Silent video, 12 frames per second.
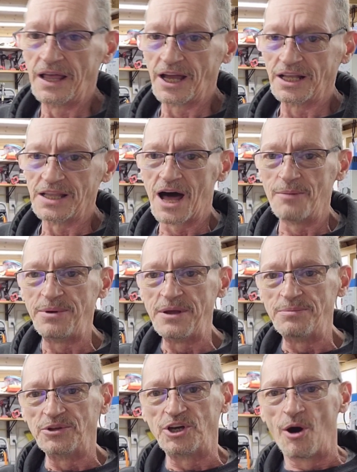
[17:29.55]
I think a lot of
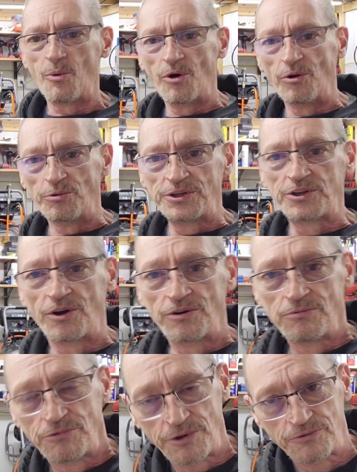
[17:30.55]
people in the gun world
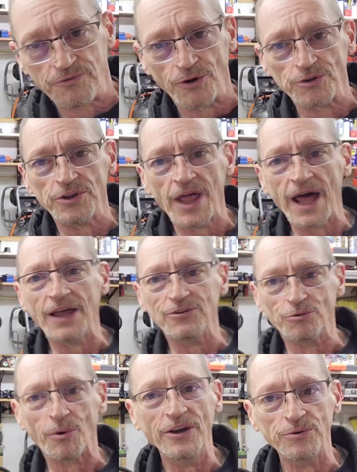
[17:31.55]
refer to that
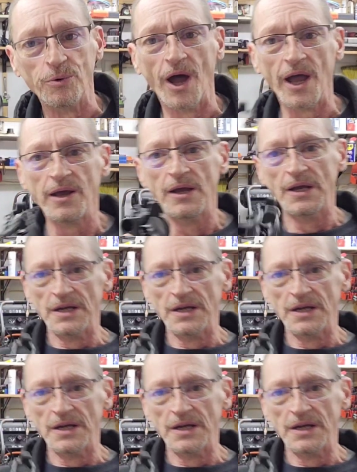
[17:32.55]
as a raceway,